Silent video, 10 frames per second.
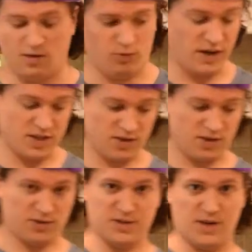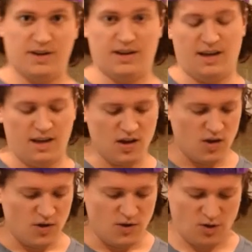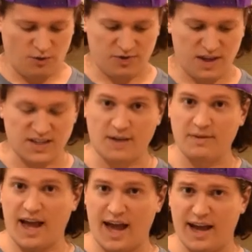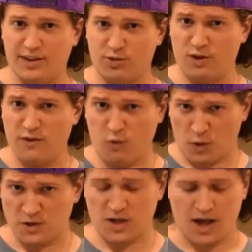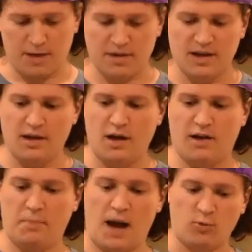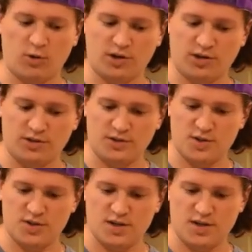the rest of the kernels that we need. So for this, I'm gonna add 3 fourths cup of popcorn kernels.